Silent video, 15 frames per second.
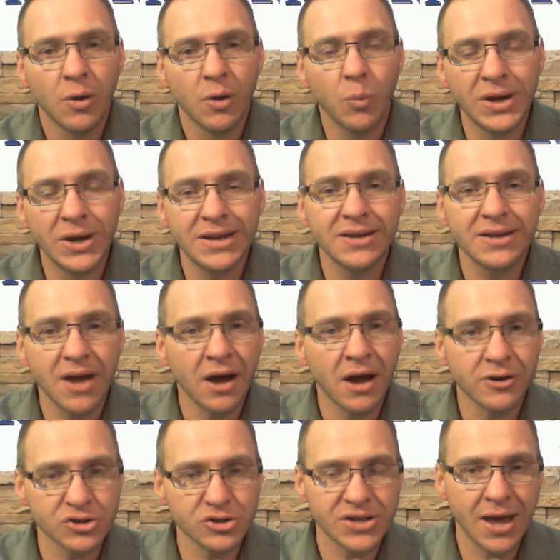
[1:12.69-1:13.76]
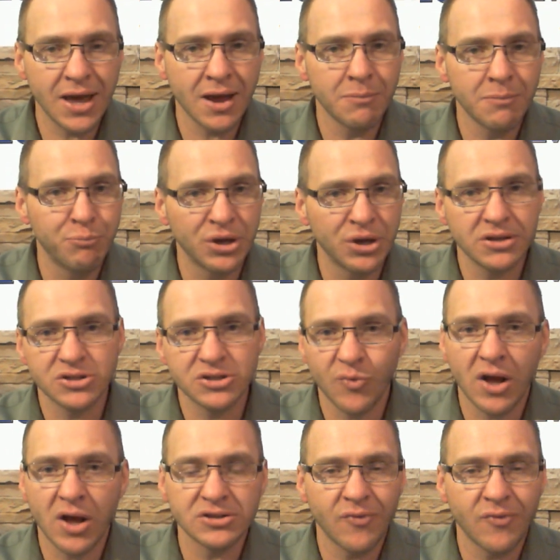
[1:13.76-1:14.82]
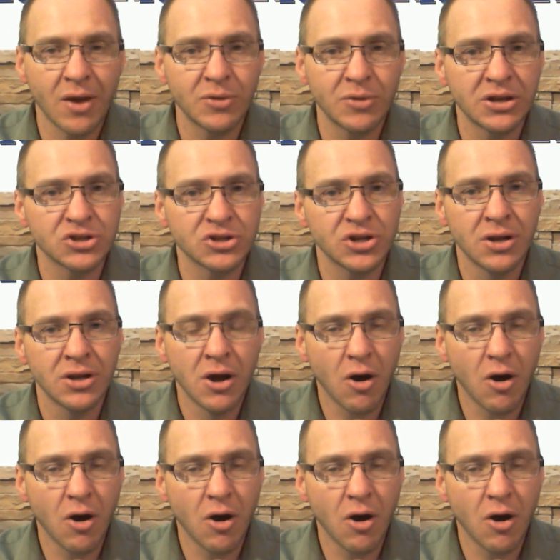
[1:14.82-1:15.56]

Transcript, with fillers: We need to understand billions of rounds of ammunition,